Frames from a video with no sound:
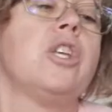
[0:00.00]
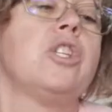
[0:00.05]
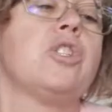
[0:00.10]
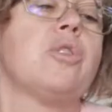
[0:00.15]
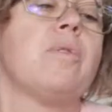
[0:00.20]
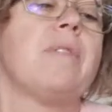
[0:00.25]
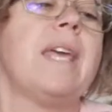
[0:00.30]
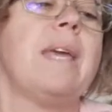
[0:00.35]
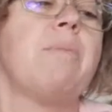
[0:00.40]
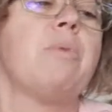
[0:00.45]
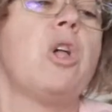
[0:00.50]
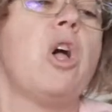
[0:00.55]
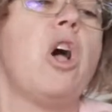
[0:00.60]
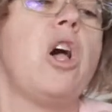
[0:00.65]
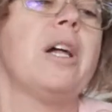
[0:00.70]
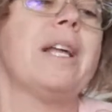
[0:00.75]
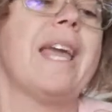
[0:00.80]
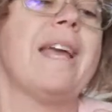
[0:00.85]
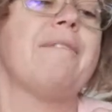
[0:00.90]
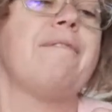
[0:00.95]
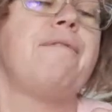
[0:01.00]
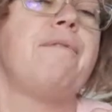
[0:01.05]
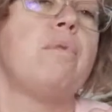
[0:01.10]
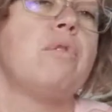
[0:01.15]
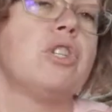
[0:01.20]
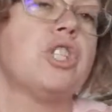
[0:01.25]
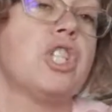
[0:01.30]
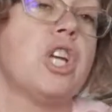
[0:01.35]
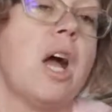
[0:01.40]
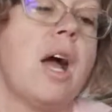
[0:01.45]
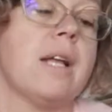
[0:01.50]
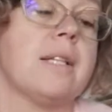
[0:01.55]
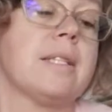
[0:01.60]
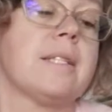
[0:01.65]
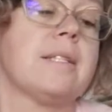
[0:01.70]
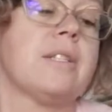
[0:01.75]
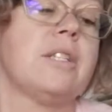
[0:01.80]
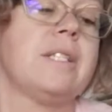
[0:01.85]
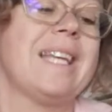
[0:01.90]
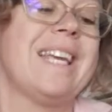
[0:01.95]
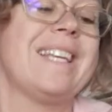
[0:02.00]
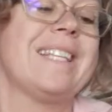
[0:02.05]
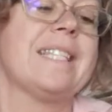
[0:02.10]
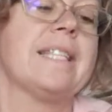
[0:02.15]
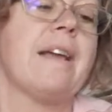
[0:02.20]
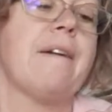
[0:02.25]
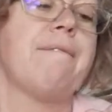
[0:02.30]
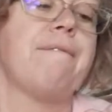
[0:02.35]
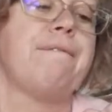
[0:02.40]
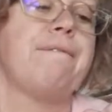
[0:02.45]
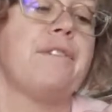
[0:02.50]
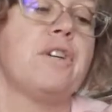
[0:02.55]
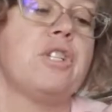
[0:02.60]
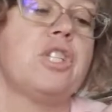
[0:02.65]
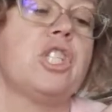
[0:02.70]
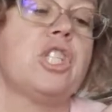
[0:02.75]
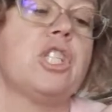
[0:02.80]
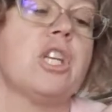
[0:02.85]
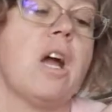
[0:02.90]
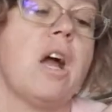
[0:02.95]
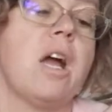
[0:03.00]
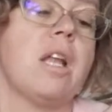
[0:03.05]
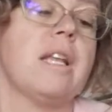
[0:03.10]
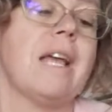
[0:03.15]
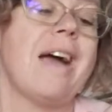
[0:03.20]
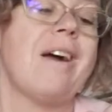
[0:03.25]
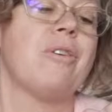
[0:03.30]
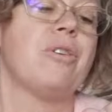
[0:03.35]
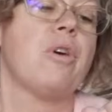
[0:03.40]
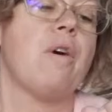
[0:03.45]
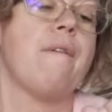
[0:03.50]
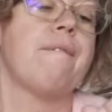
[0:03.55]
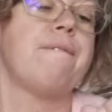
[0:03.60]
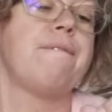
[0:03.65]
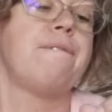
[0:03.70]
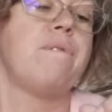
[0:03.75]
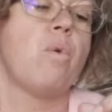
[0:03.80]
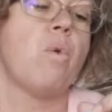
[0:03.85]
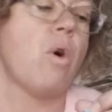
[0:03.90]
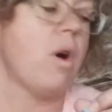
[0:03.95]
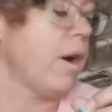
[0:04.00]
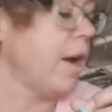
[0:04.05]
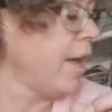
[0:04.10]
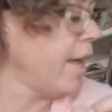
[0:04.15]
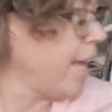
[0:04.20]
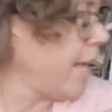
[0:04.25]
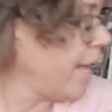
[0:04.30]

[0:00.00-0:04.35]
So they will all get 4 shots. Today is their first shot out of 4.